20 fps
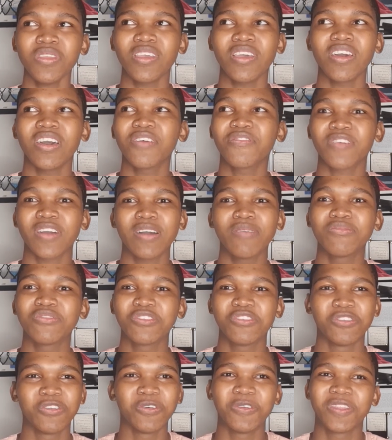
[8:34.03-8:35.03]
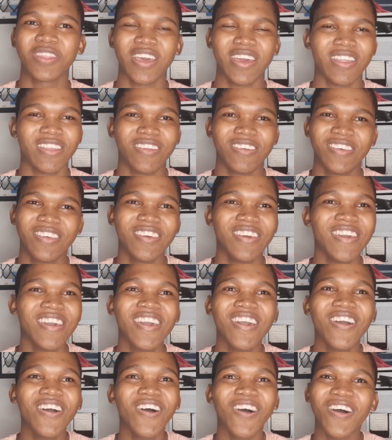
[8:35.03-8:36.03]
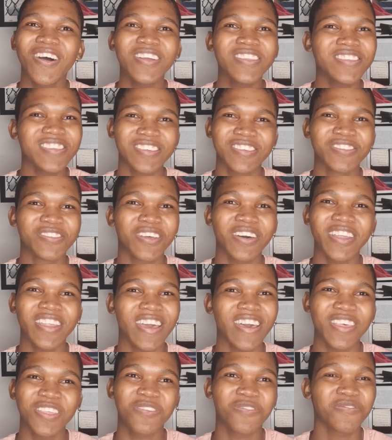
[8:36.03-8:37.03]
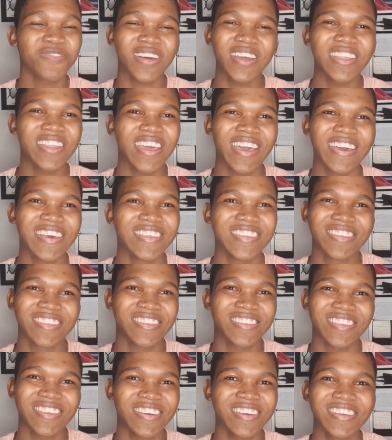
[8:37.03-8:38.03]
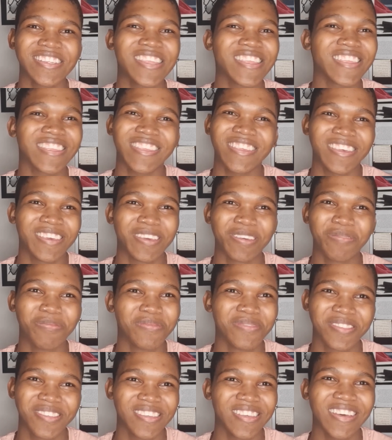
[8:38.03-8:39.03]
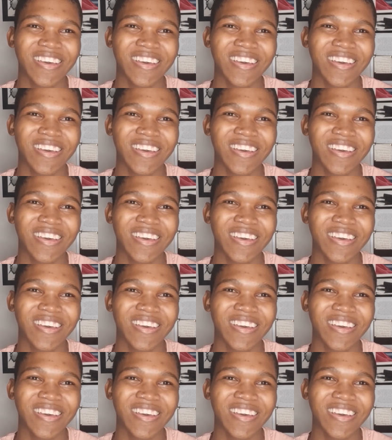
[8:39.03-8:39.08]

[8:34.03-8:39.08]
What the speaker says: I've come to know that art is not as fun as it seems.